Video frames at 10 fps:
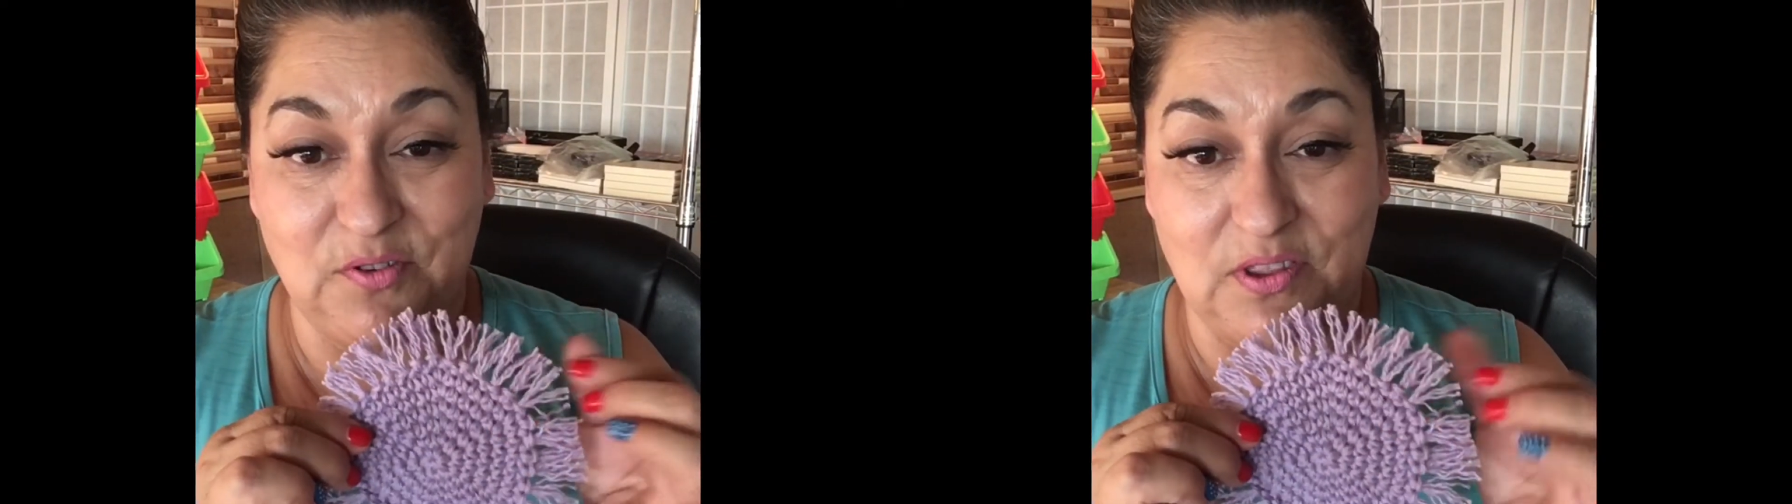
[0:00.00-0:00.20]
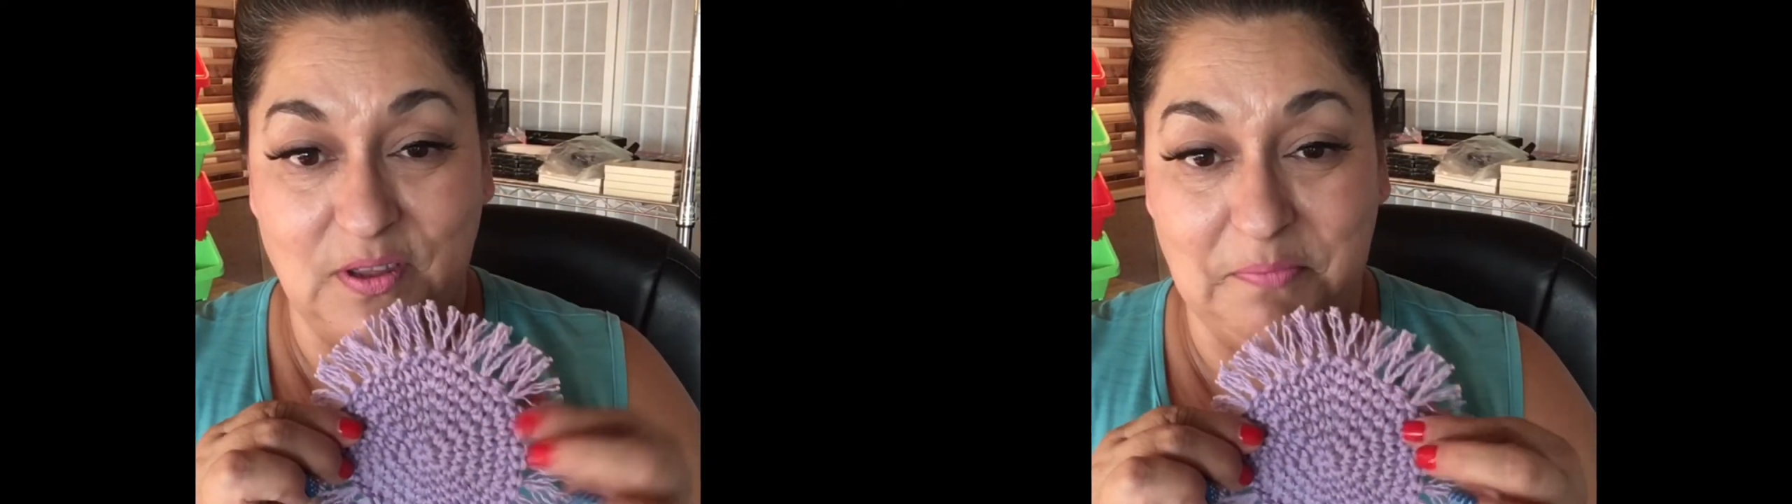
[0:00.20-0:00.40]

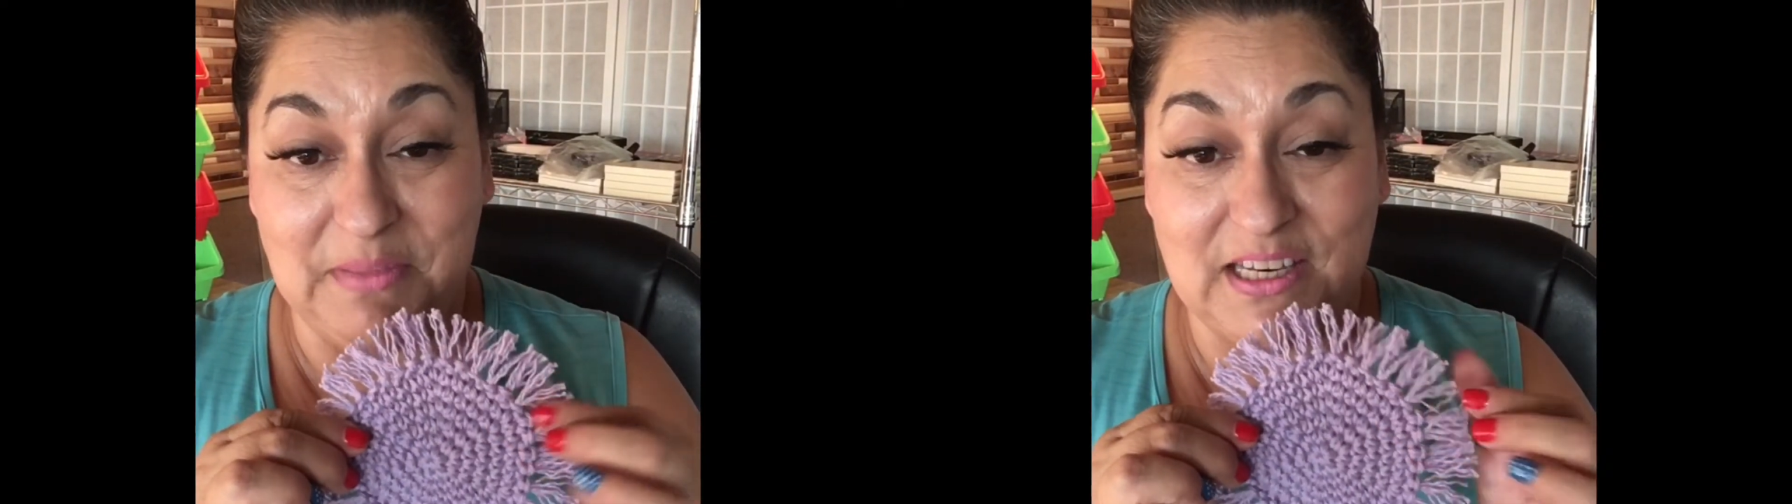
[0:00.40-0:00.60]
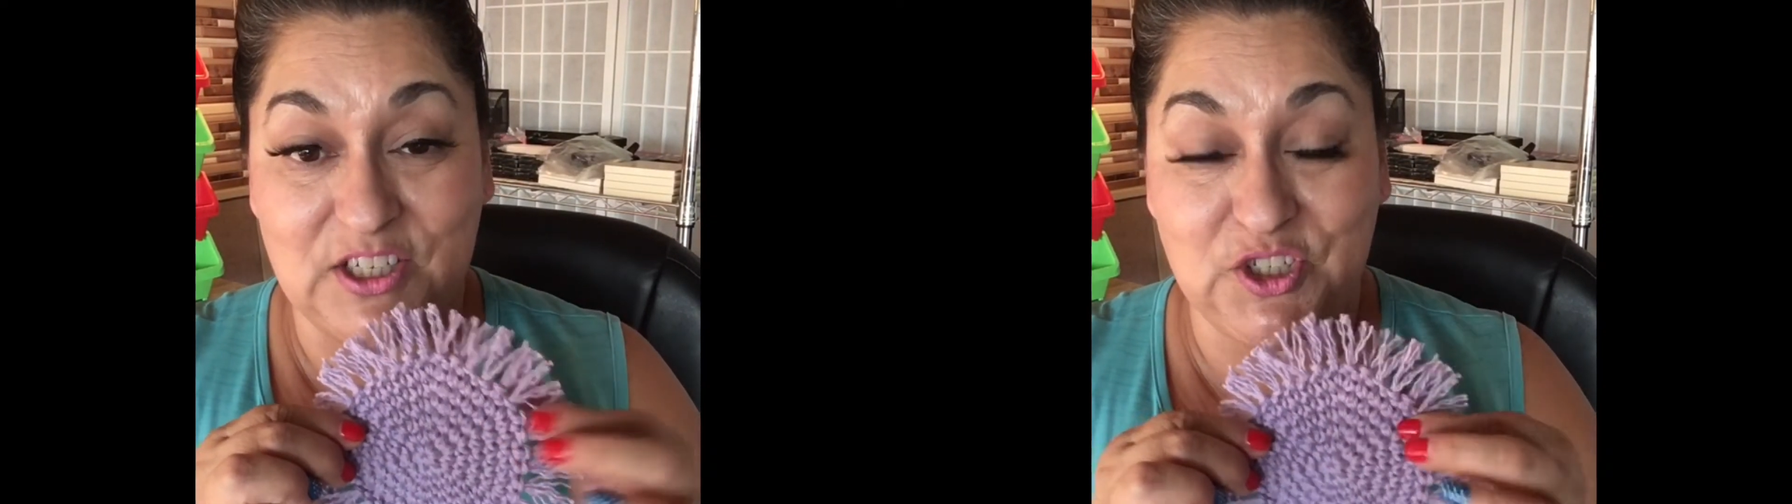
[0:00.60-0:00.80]
for the
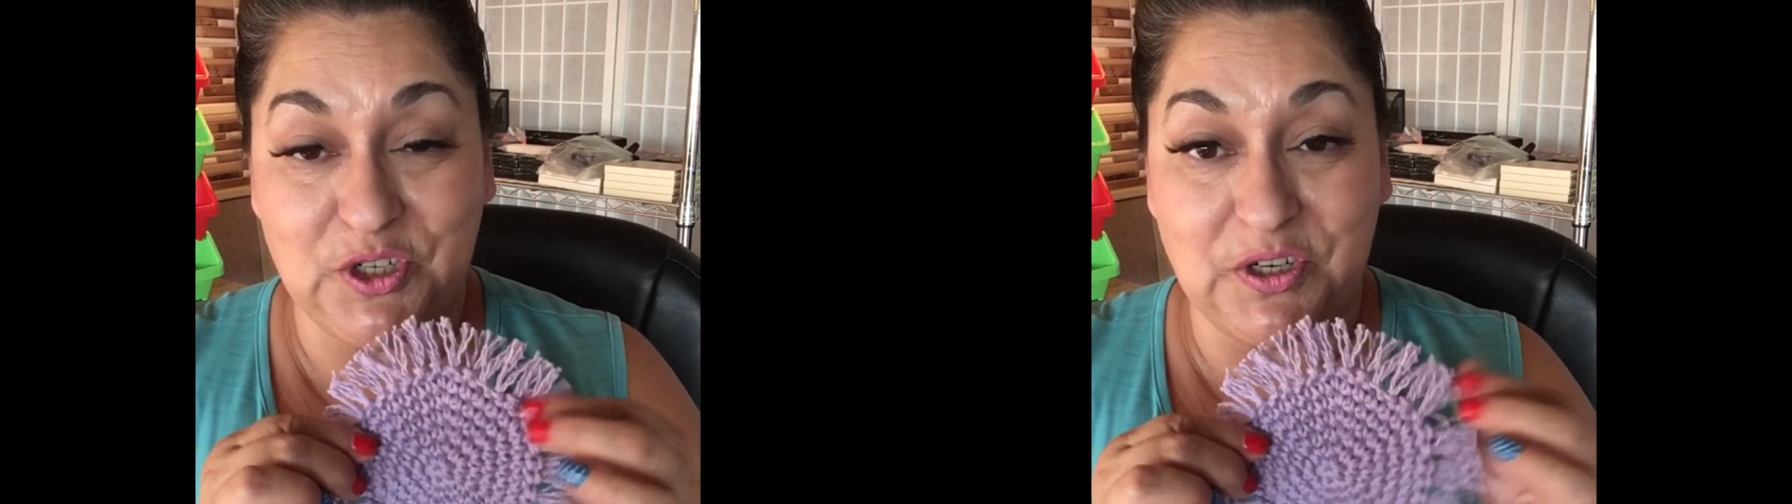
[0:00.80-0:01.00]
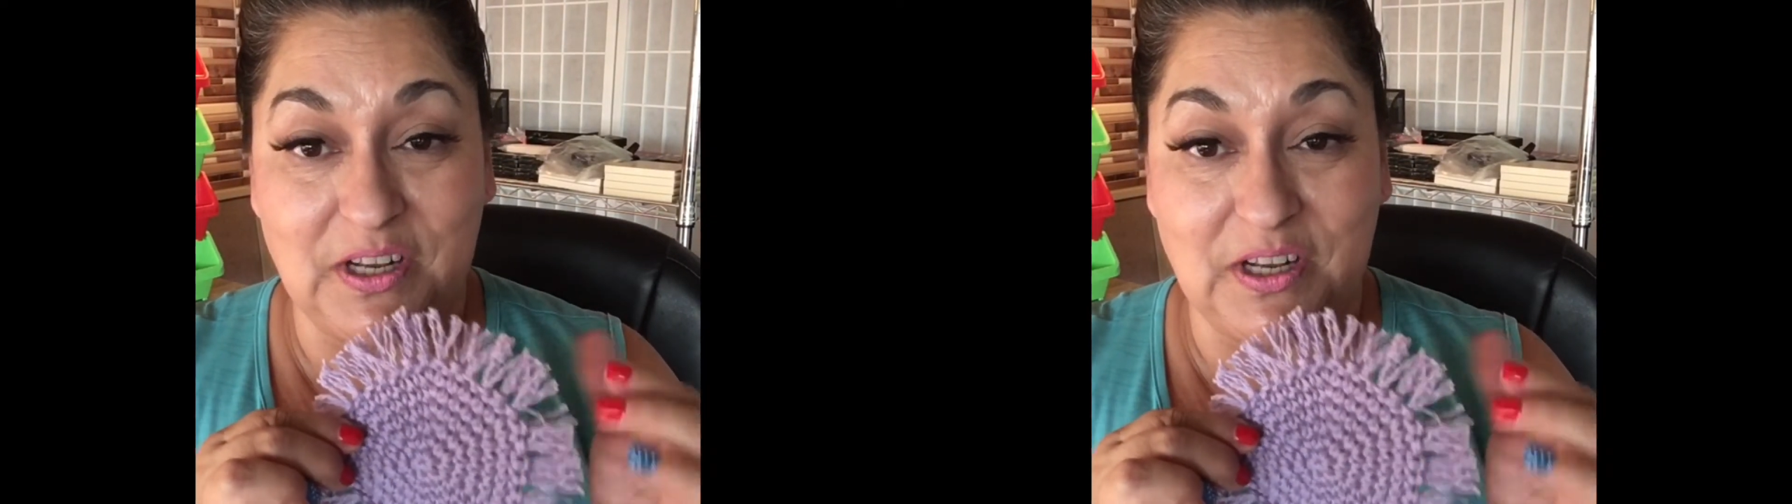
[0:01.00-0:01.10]
miniature